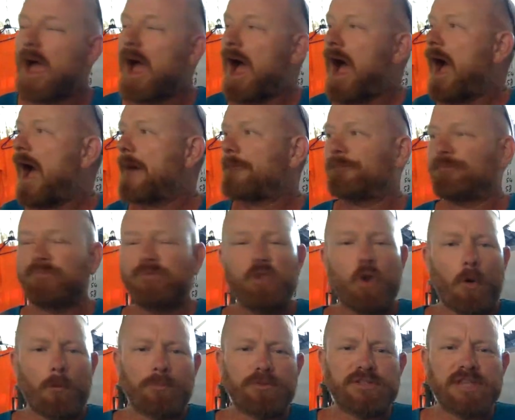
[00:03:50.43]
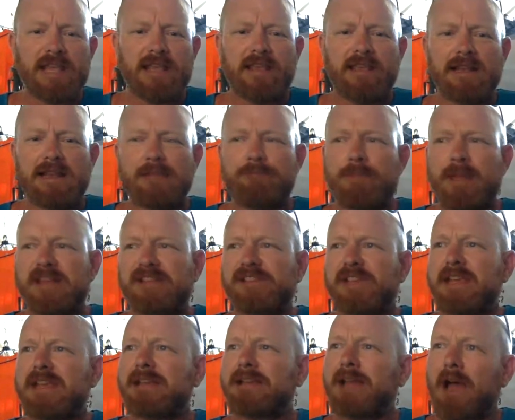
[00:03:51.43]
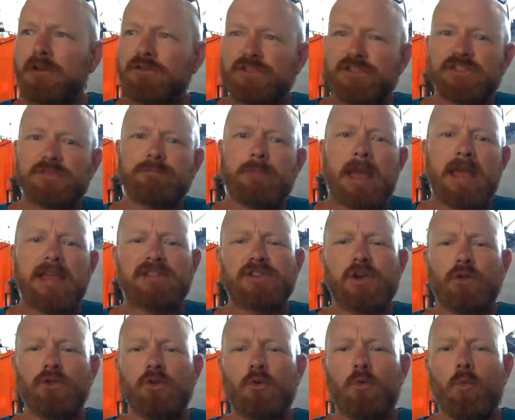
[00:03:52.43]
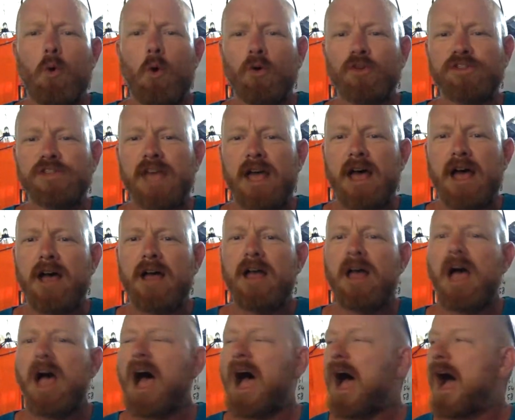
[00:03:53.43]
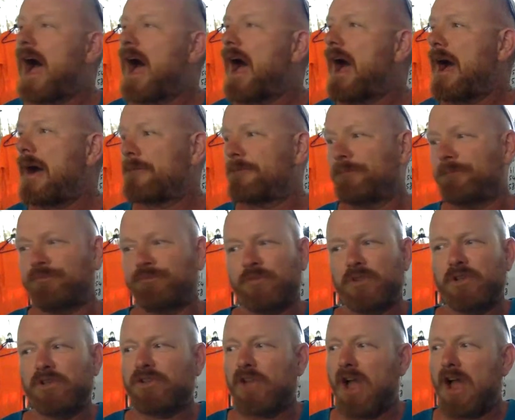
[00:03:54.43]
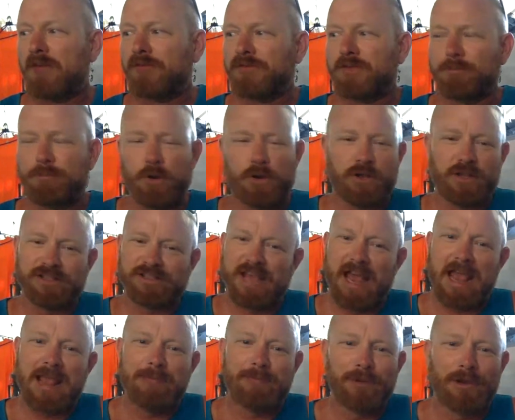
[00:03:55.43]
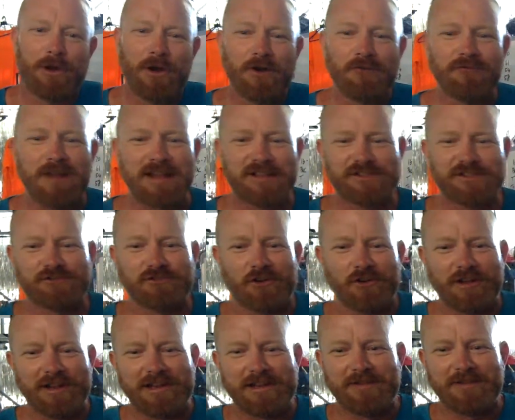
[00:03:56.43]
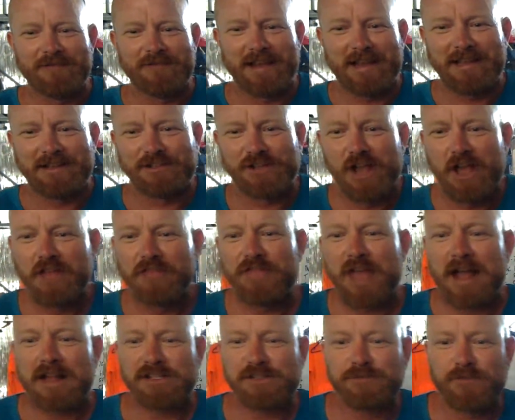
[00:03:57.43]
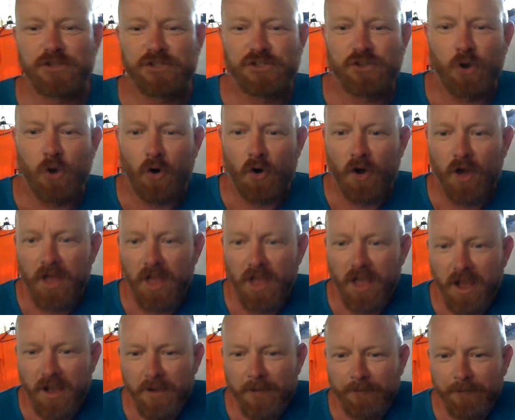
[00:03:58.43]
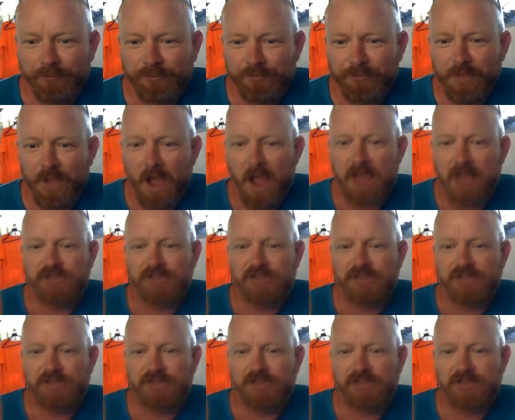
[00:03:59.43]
particularly busy, loads of space on the water. You don't have to book a table at a restaurant in the village, that's for sure. Hey,